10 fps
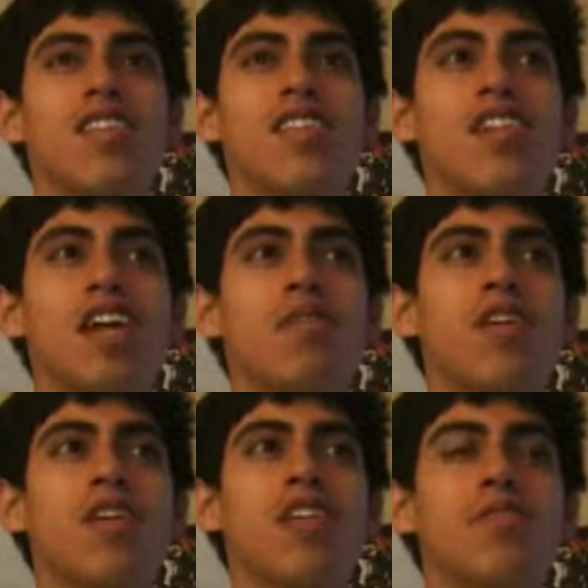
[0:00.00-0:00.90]
The
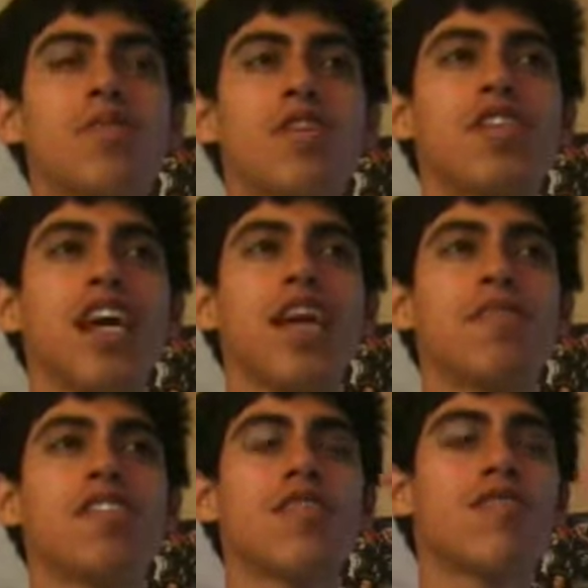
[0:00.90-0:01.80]
chamber is pushing
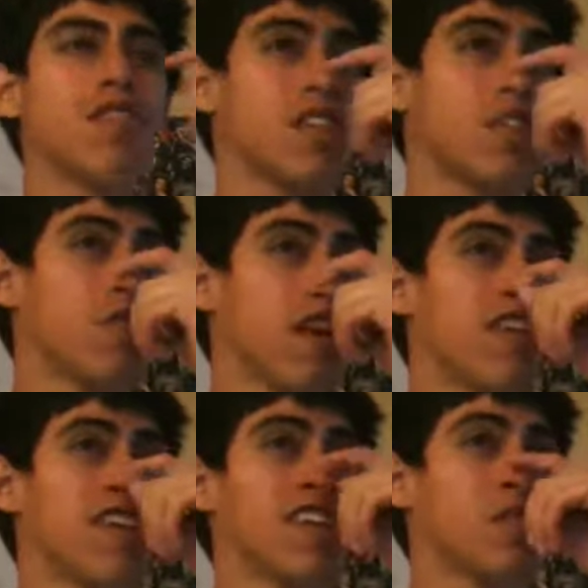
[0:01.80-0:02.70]
amnesty for illegal
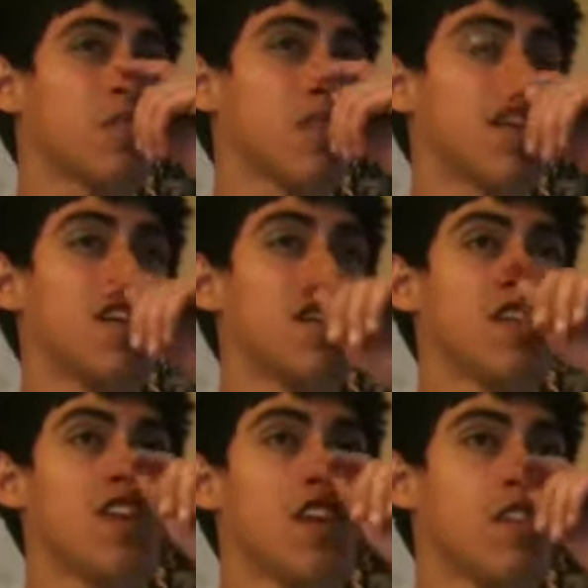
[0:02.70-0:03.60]
aliens, but
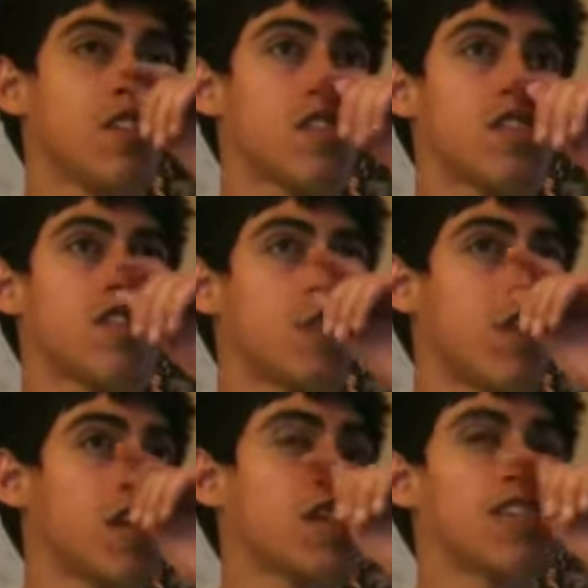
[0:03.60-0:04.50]
Ernst
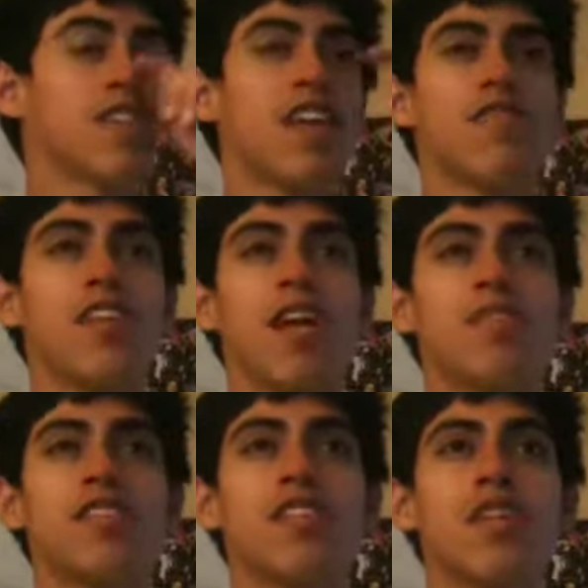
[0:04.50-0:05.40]
swears she's not for
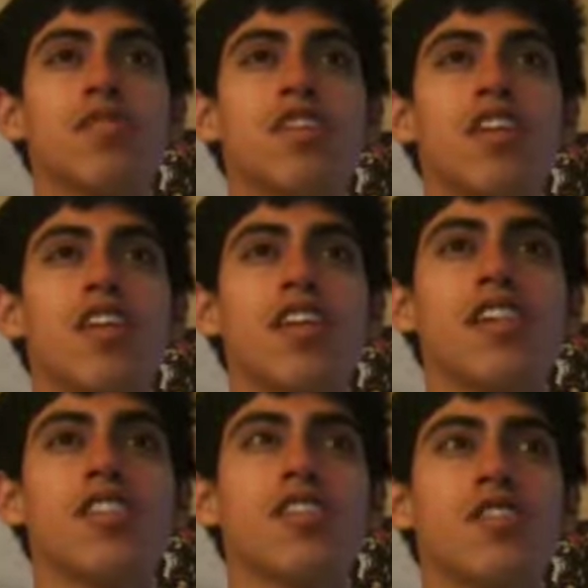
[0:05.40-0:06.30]
amnesty. I'm sure they
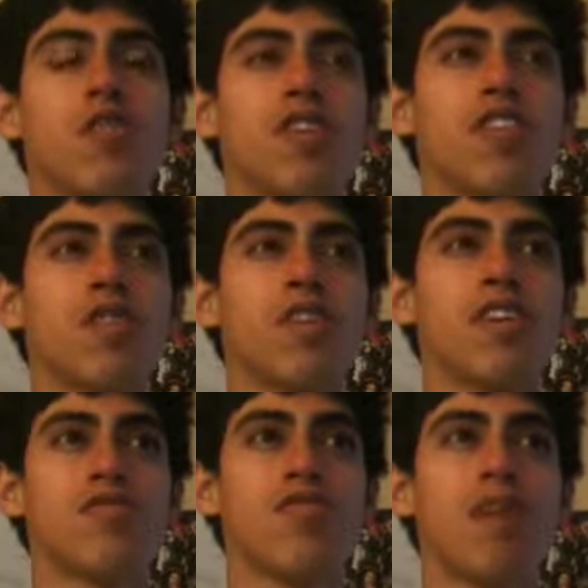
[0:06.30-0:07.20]
just endorsed her
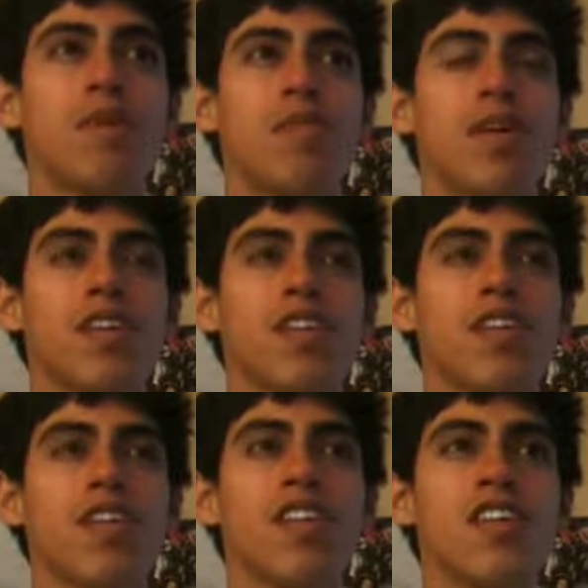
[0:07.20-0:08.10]
because Romney picked her.
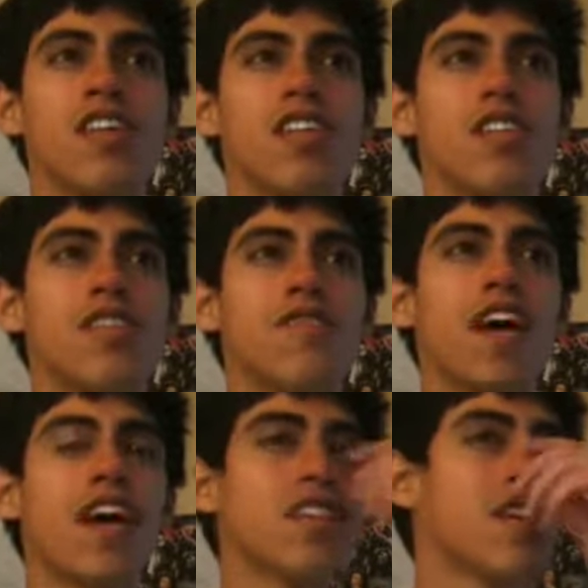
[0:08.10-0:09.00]
In
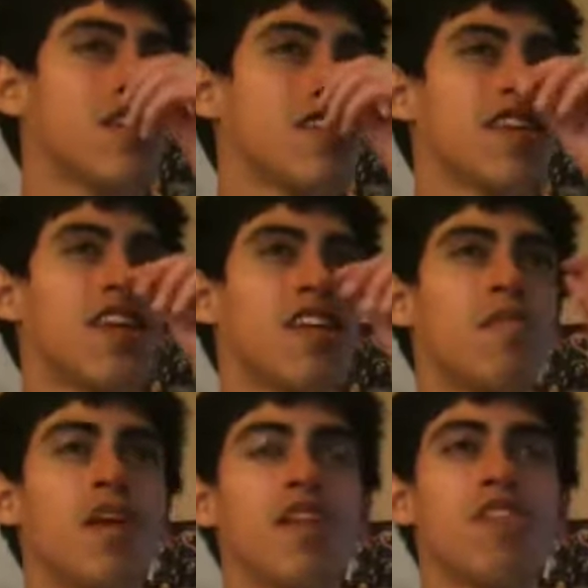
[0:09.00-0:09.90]
fact, Senator
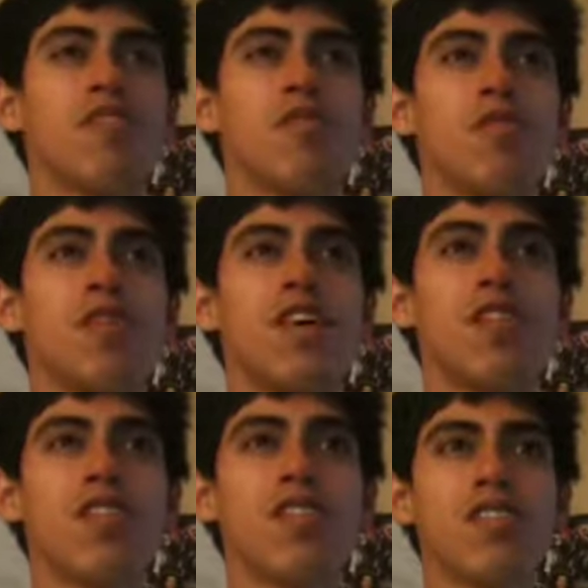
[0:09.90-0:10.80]
Marco
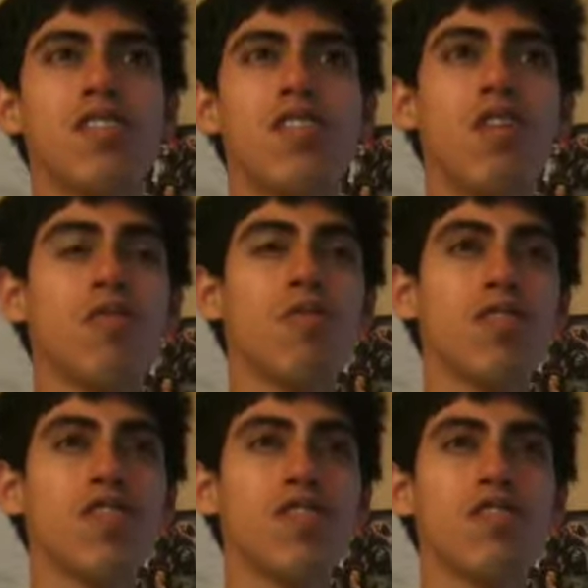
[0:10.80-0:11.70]
Rubio
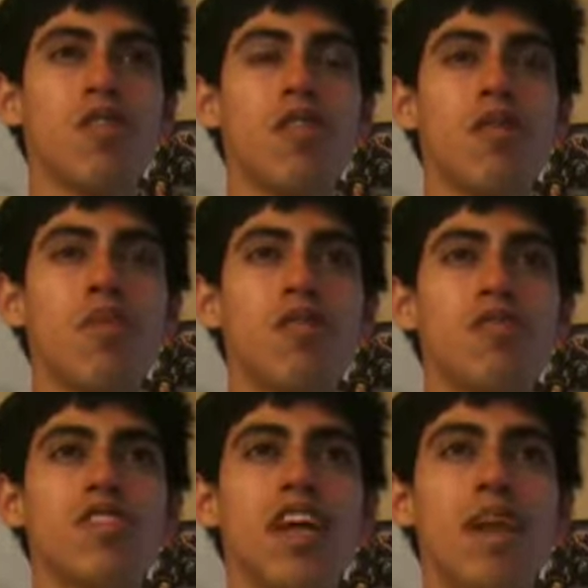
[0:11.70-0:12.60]
was also
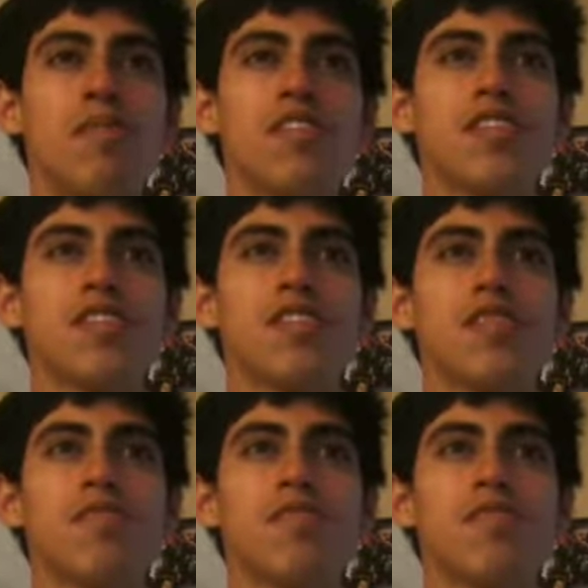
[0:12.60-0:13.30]
opposed amnesty,